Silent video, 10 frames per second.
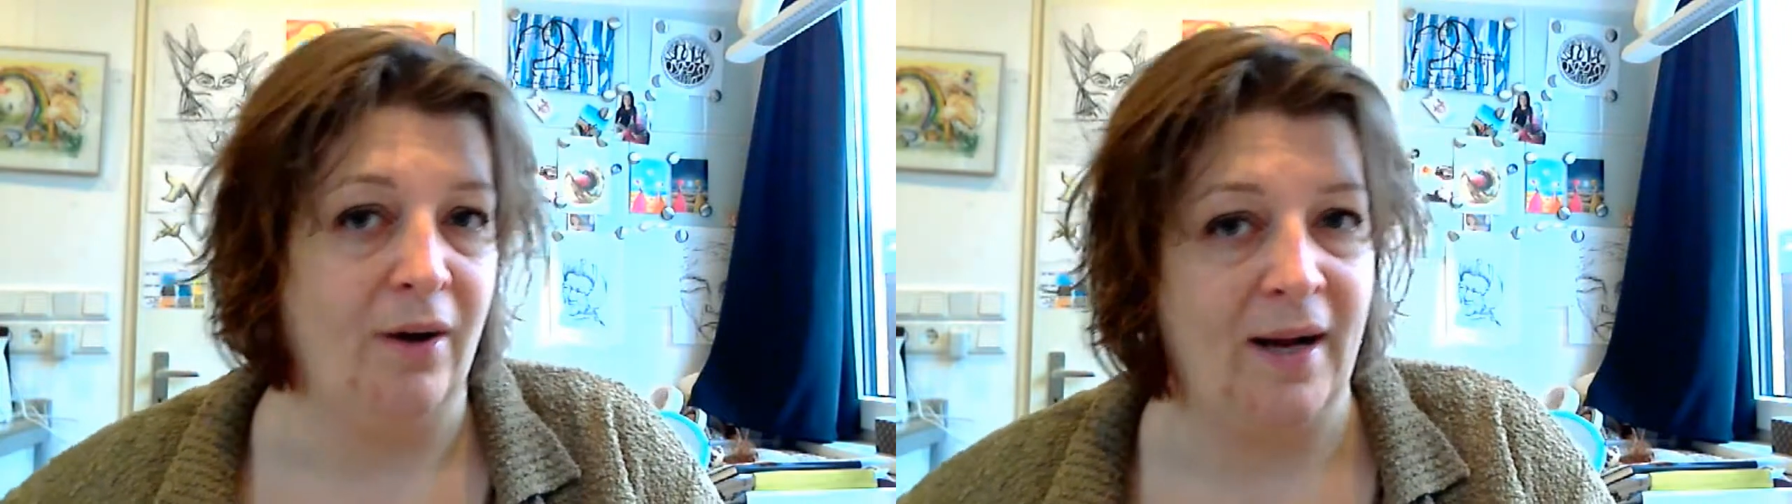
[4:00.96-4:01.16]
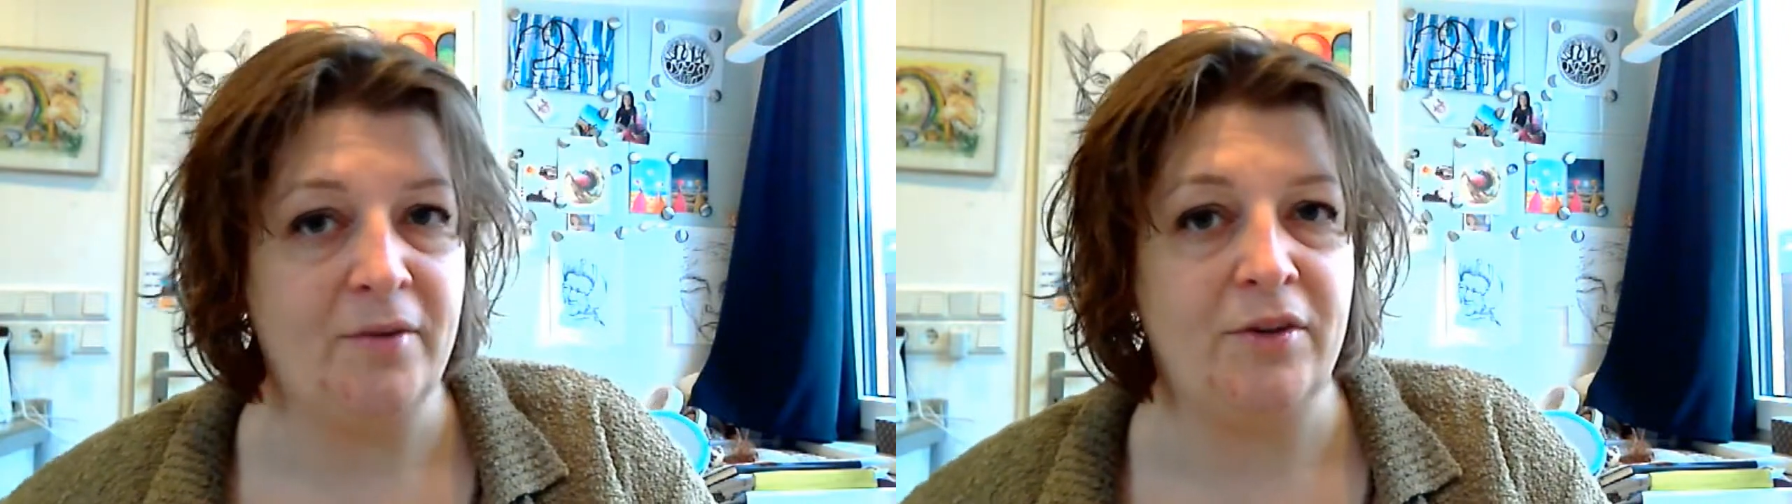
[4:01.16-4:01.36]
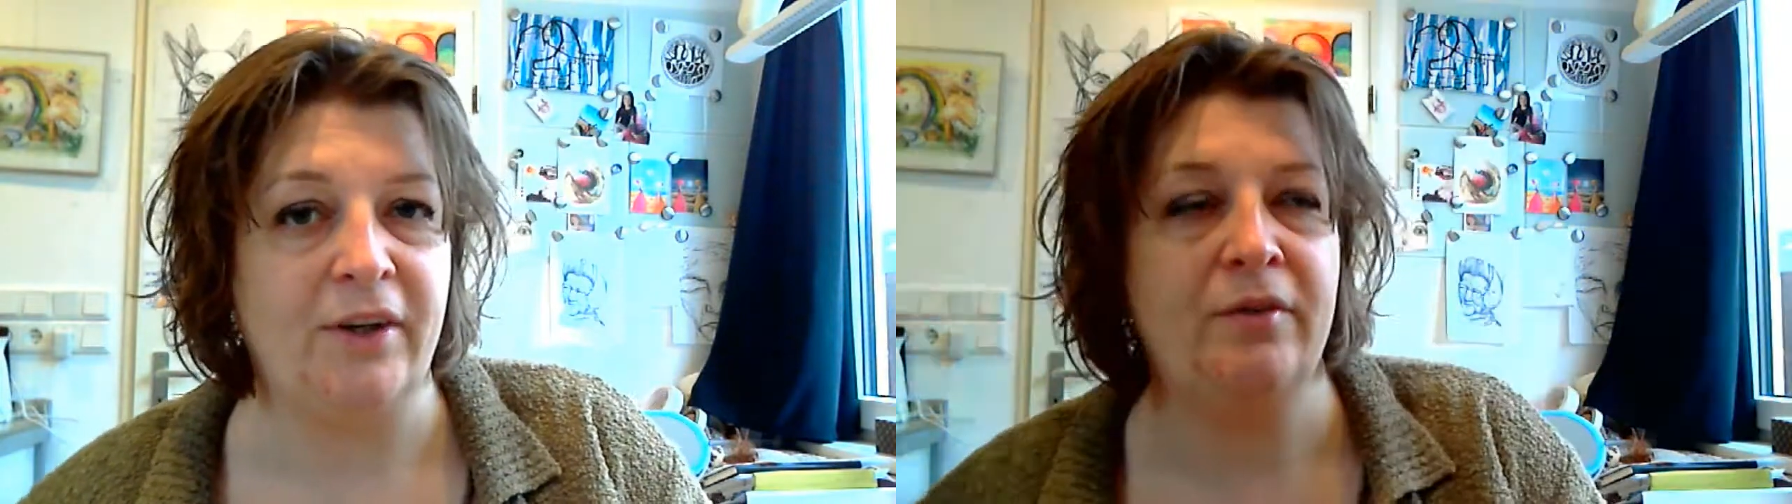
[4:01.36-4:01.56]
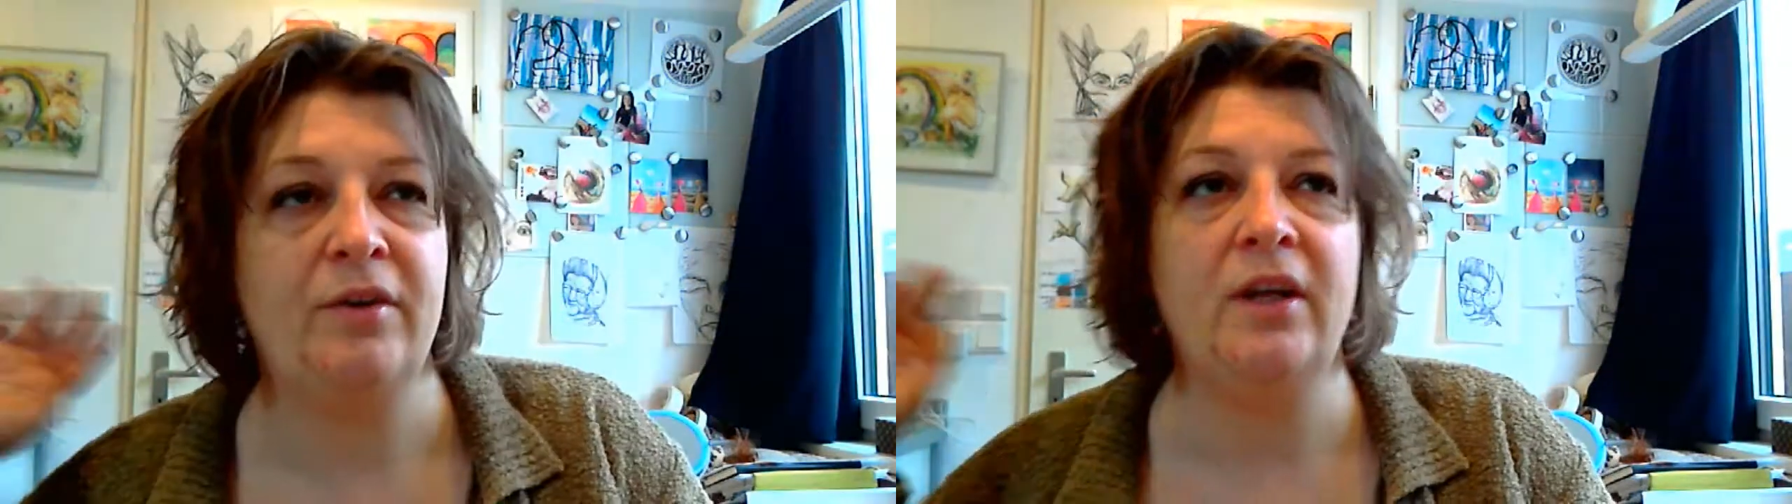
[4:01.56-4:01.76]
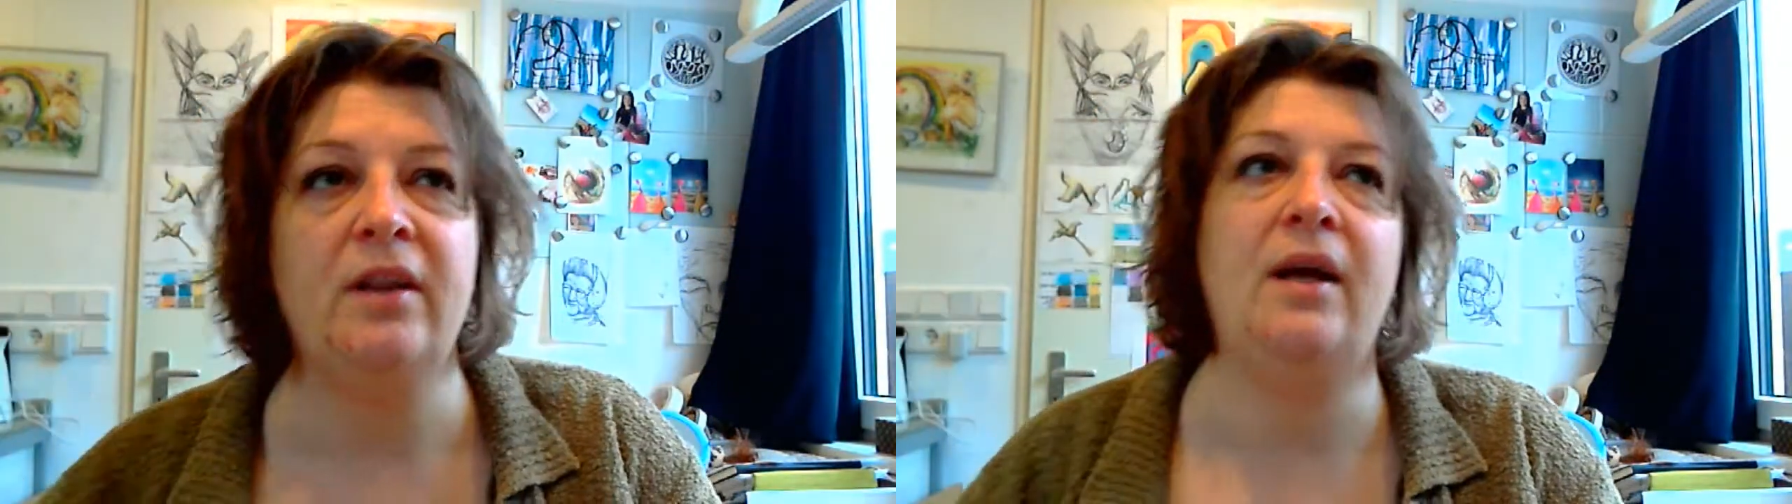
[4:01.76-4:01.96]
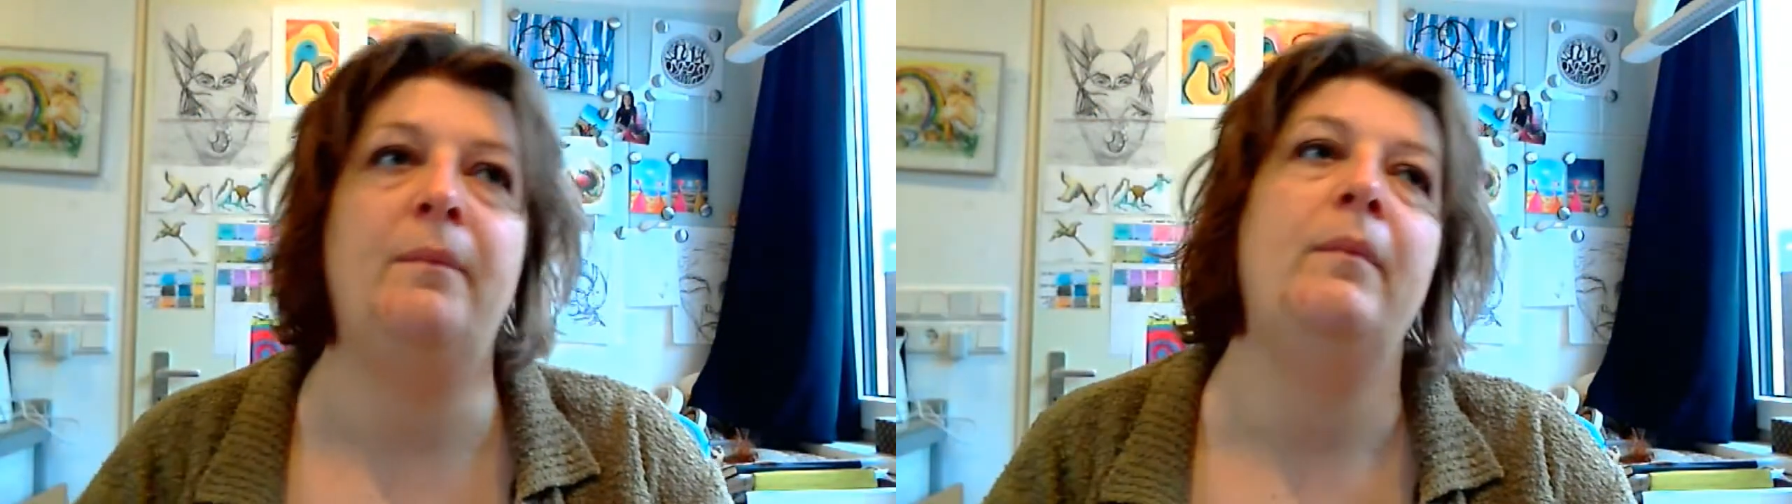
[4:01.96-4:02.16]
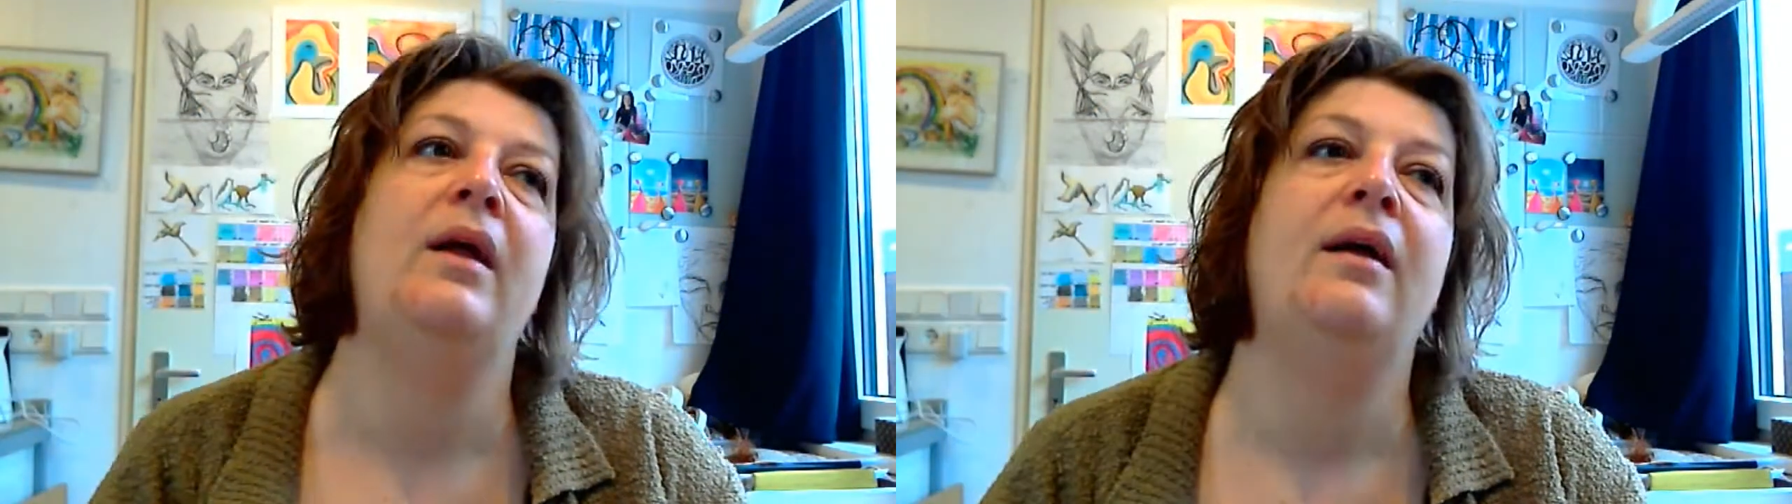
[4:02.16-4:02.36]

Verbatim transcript: after you've done them,